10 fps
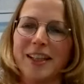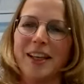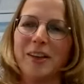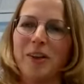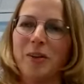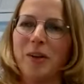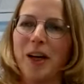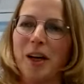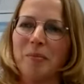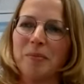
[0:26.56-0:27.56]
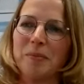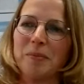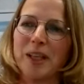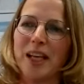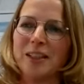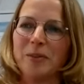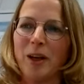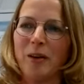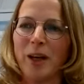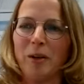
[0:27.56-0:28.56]
Thank you. Yes, we
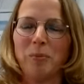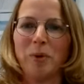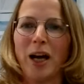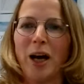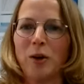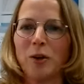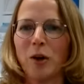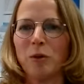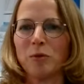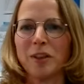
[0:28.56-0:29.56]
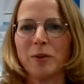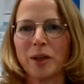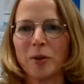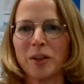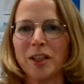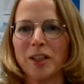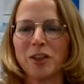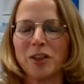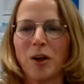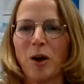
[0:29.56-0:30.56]
are very proud of the
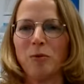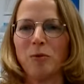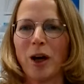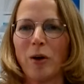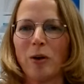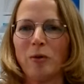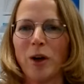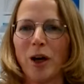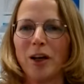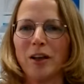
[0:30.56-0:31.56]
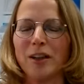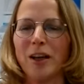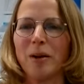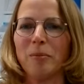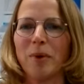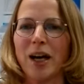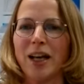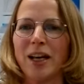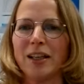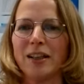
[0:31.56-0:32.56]
recognition of our work
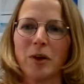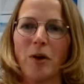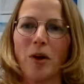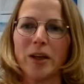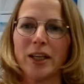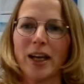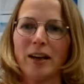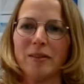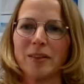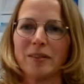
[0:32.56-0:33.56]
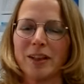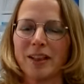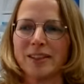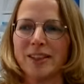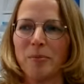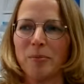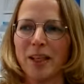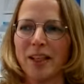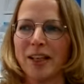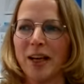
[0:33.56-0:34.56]
by Cornea
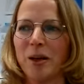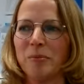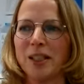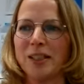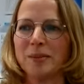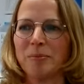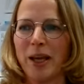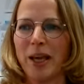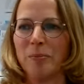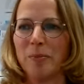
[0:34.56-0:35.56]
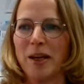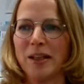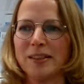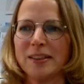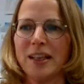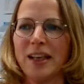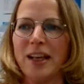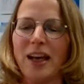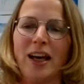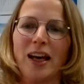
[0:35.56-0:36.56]
accepting these papers.
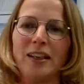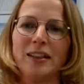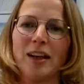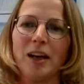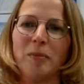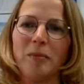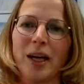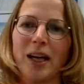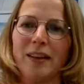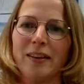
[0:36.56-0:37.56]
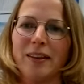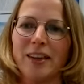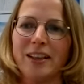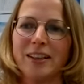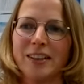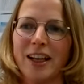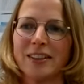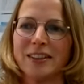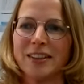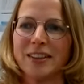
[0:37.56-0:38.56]
And I think
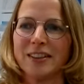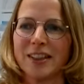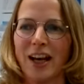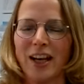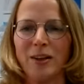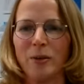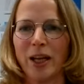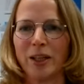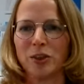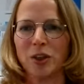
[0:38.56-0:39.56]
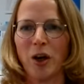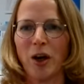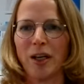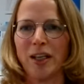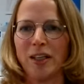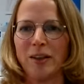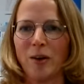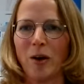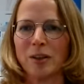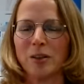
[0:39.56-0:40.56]
that this highly ranked
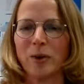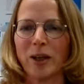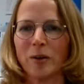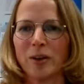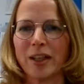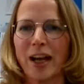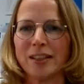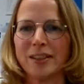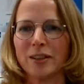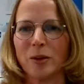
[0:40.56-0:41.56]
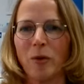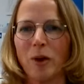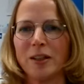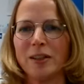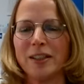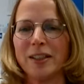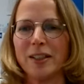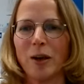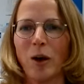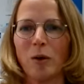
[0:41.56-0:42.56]
journal also recognized the
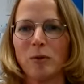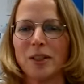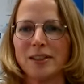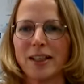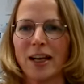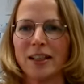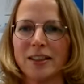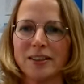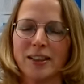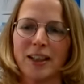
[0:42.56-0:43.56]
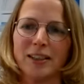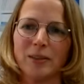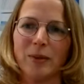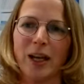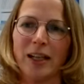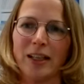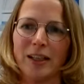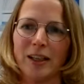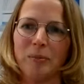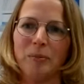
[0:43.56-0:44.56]
quality of the studies as
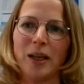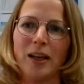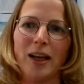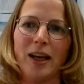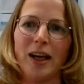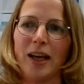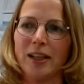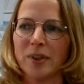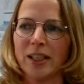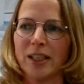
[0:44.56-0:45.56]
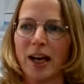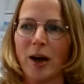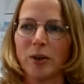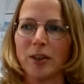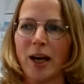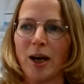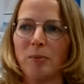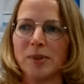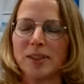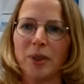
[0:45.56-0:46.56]
well as the
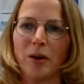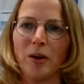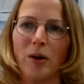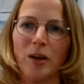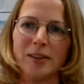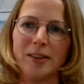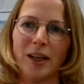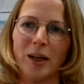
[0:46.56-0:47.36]
outcomes, because